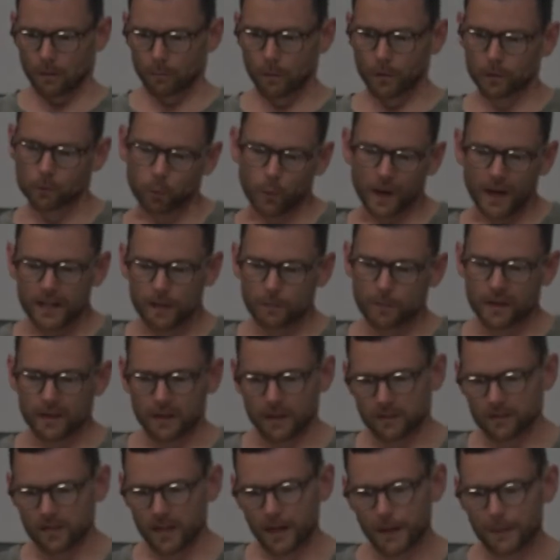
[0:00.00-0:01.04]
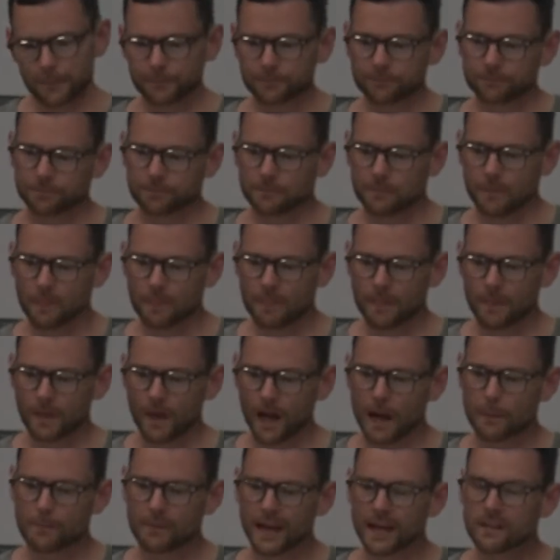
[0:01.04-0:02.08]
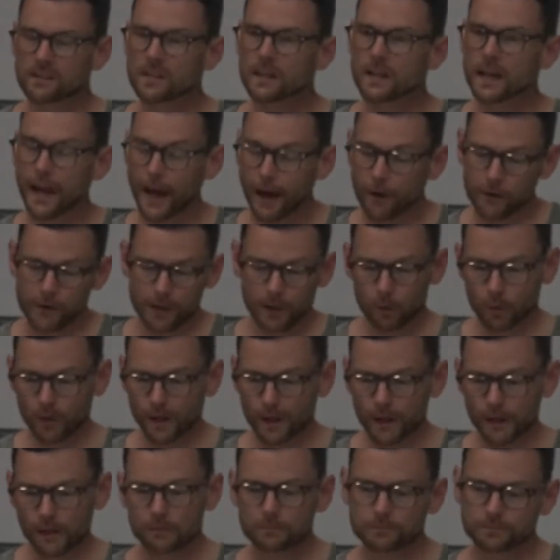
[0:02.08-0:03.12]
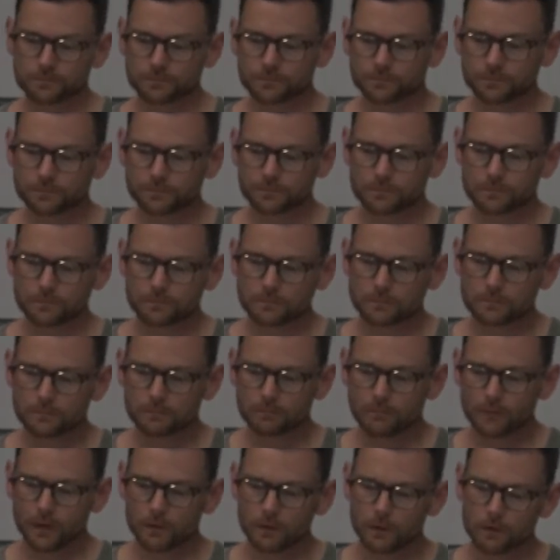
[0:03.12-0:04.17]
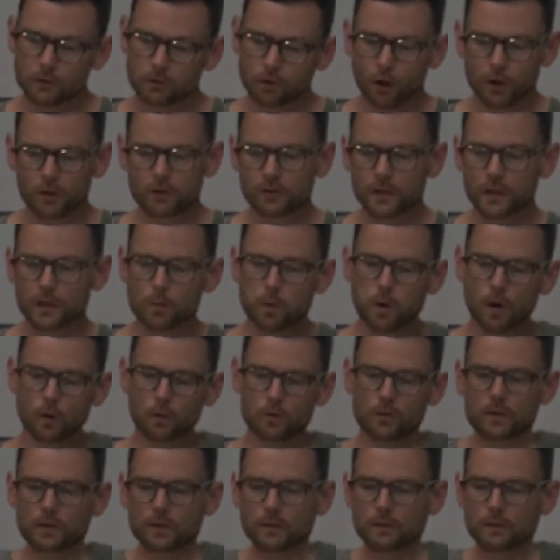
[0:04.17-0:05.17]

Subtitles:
But wait a minute. I'm getting carried away. The Trotsky quote